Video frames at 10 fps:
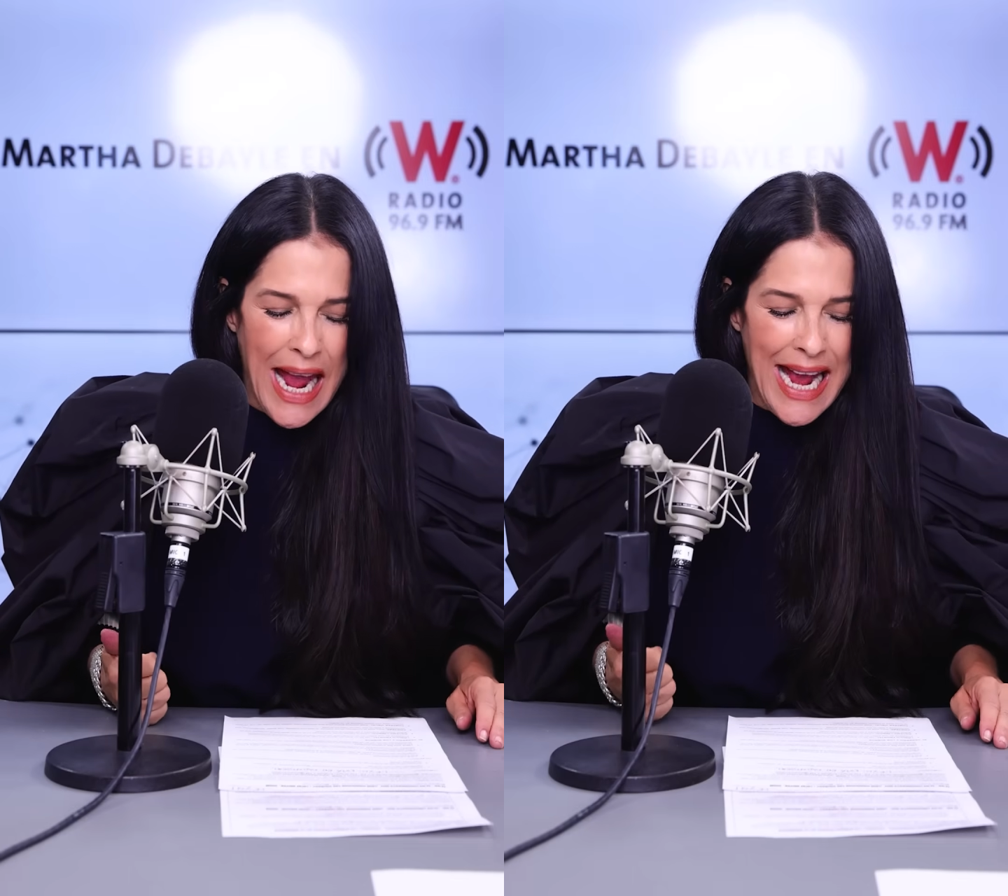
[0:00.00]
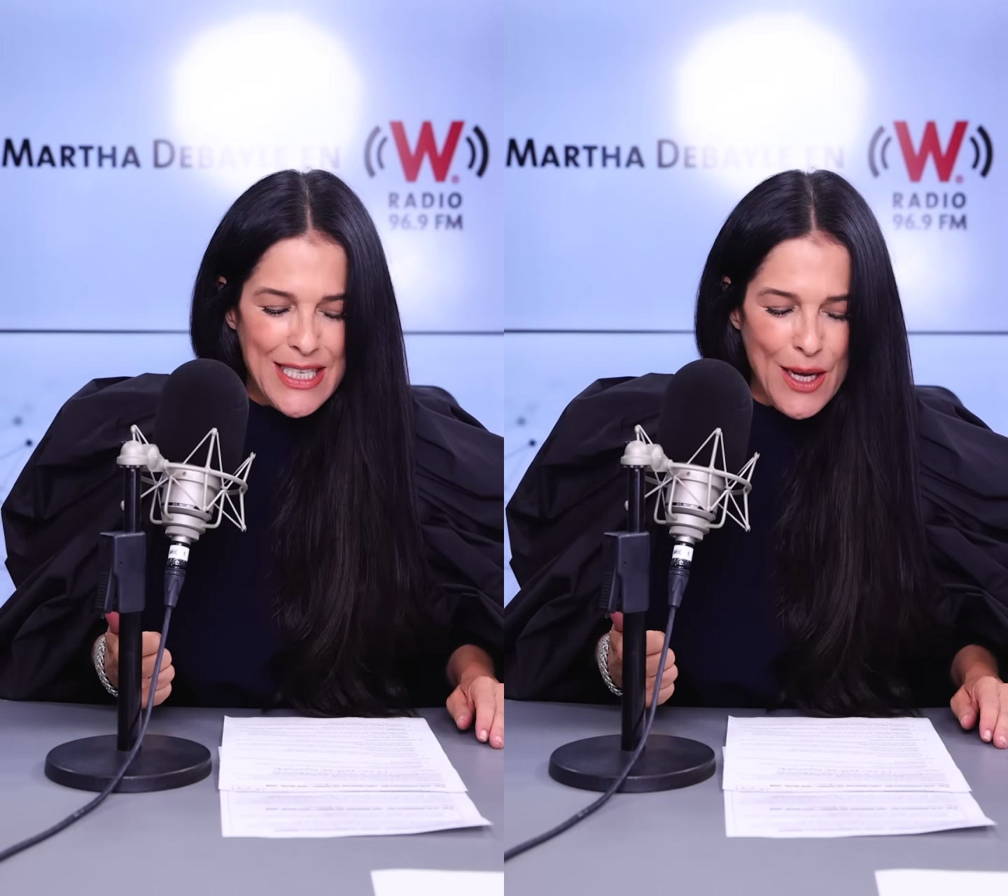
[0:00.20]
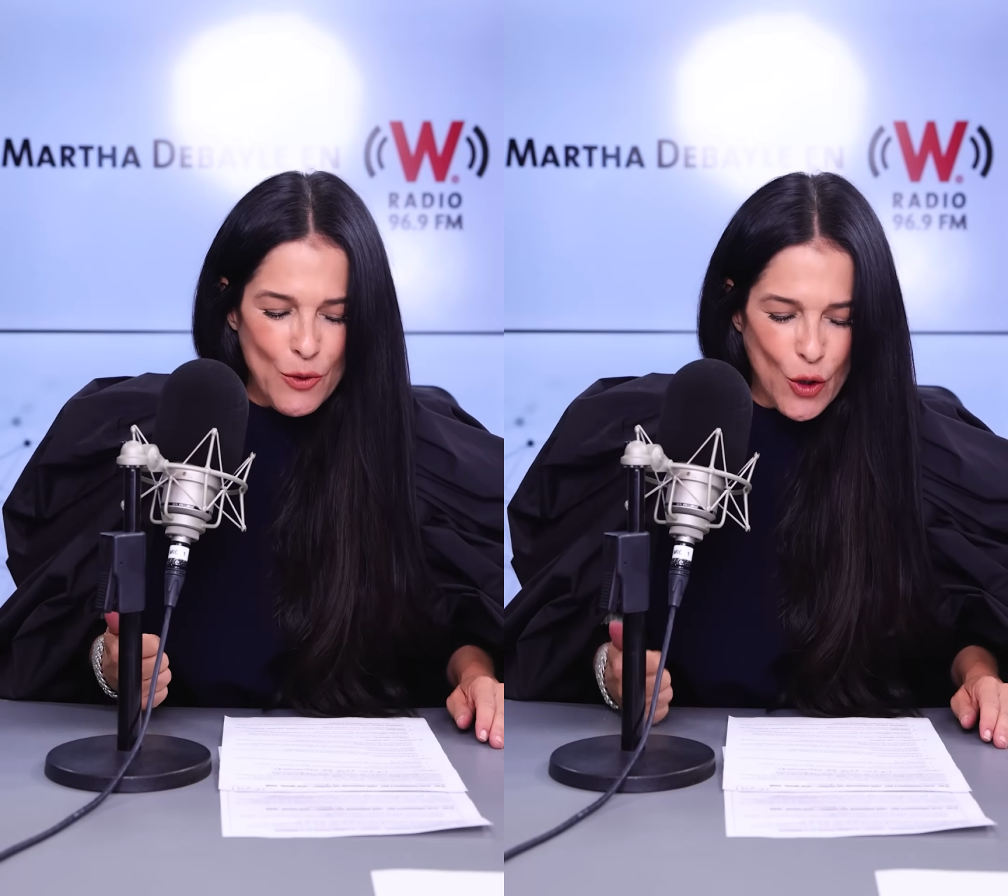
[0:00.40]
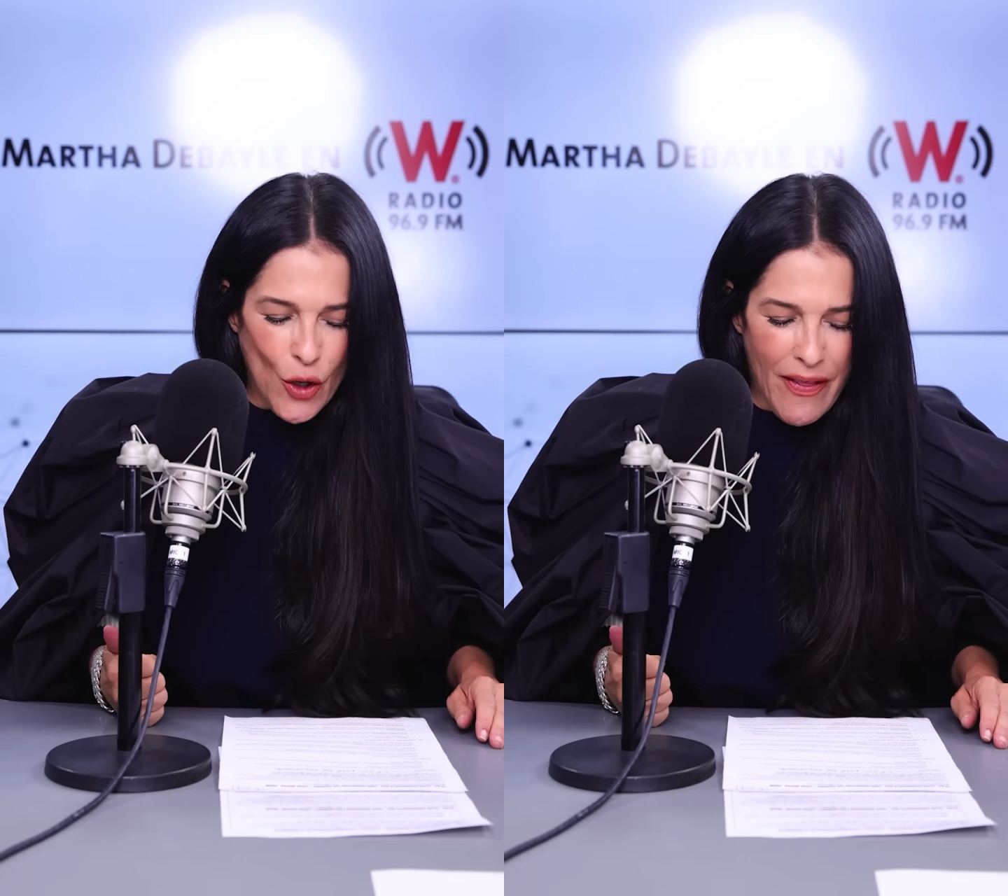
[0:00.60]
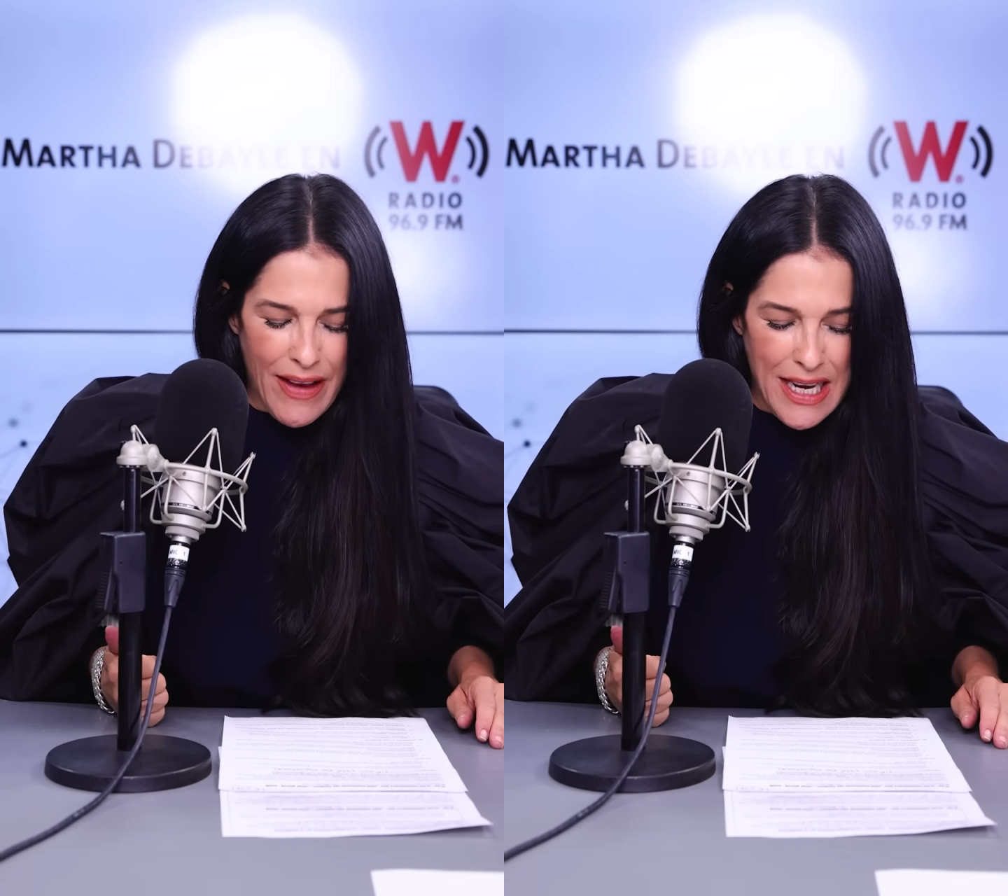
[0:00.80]
Es
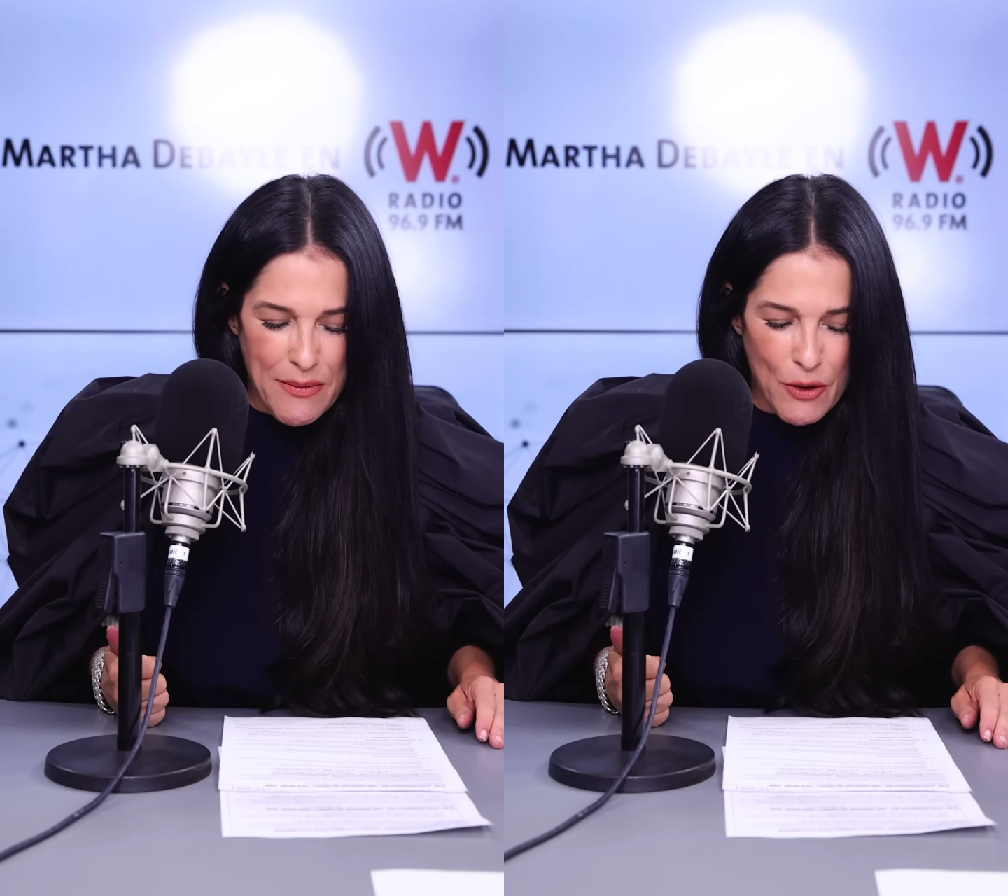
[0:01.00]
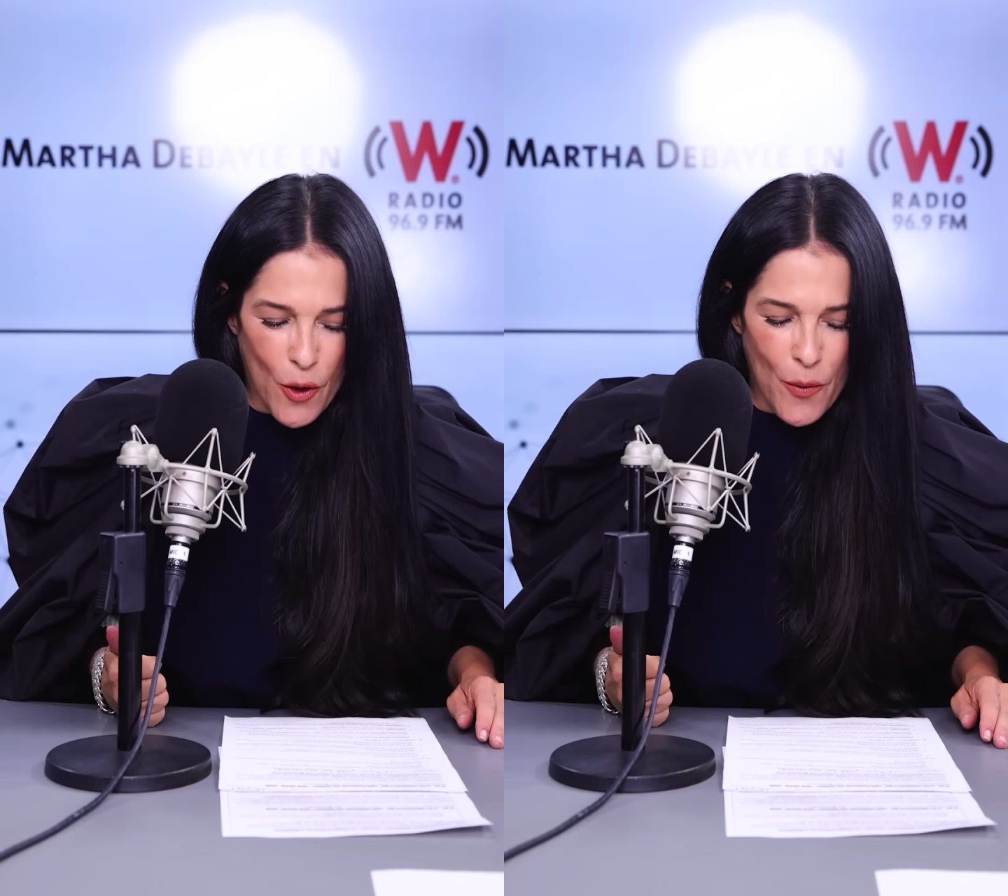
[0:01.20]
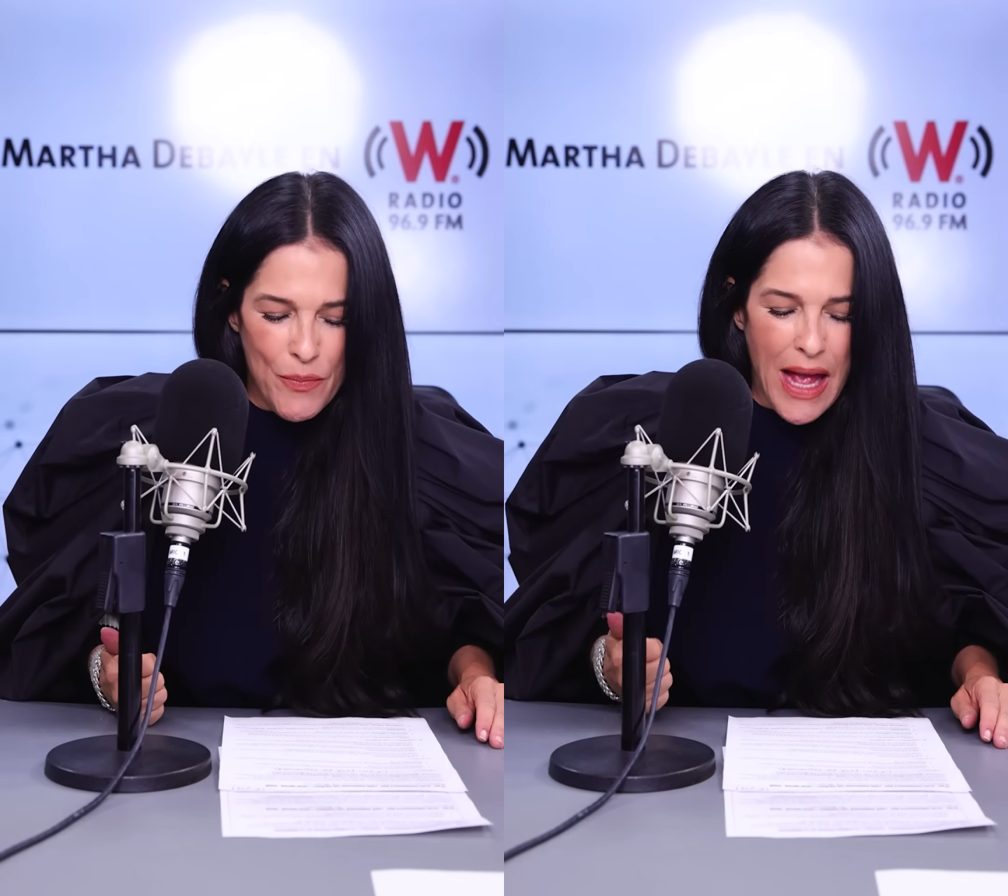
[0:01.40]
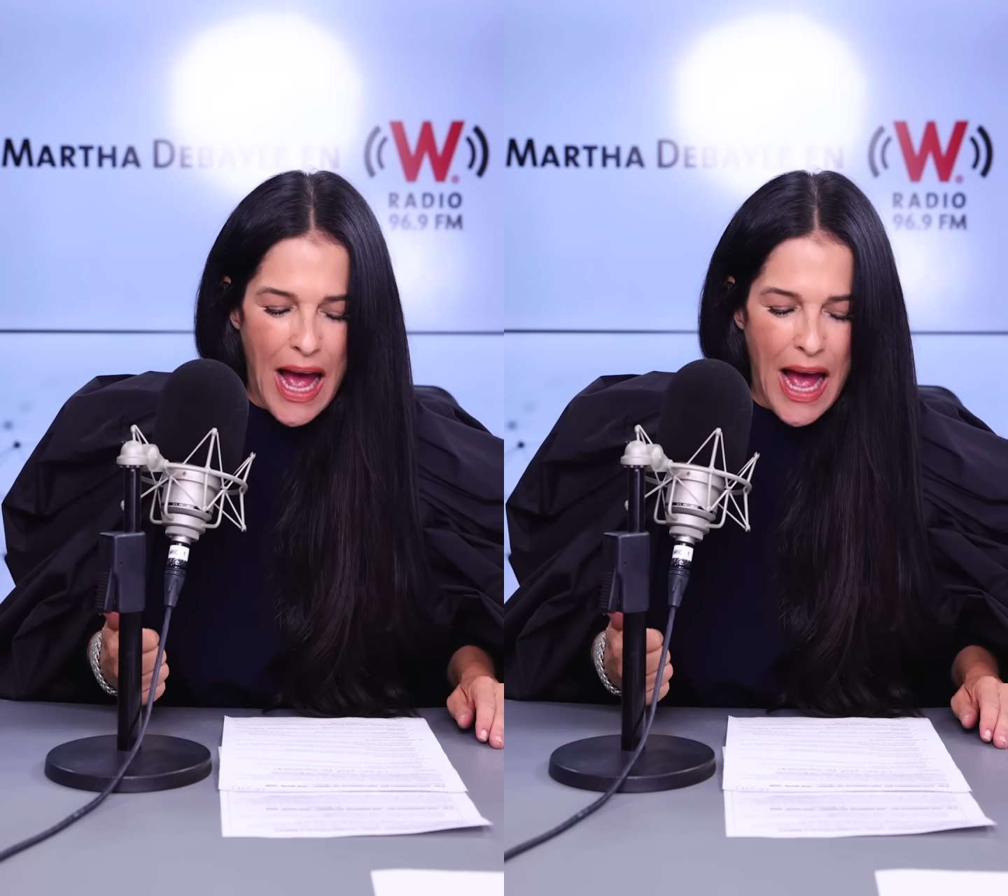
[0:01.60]
autora del libro